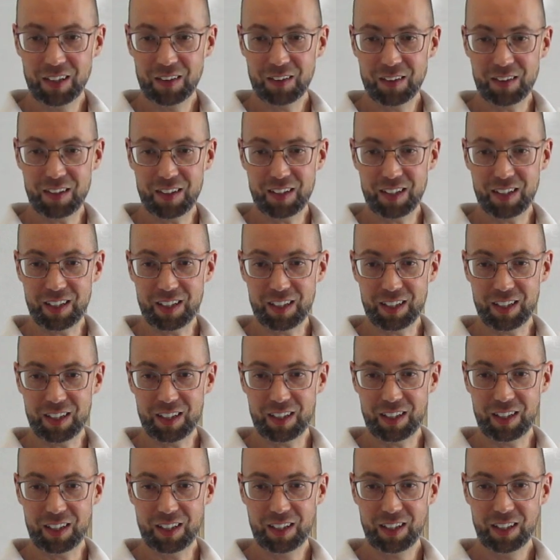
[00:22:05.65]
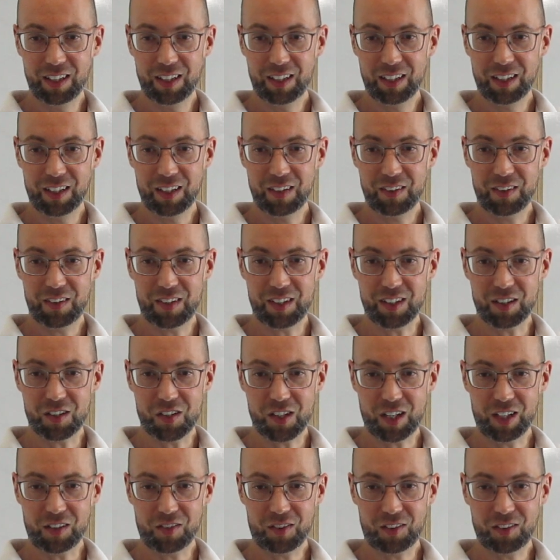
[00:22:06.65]
the
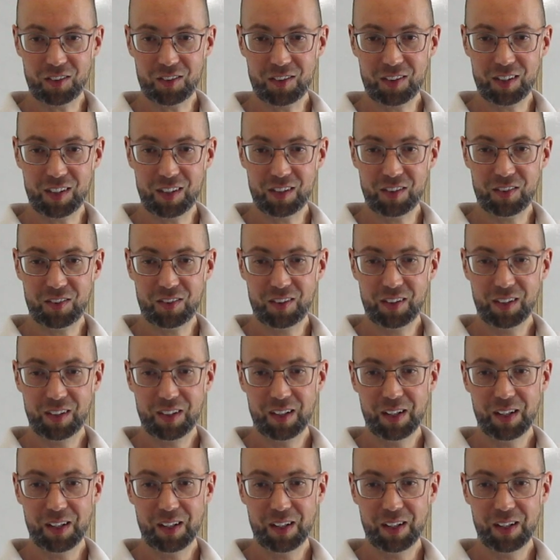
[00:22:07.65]
adjacencies,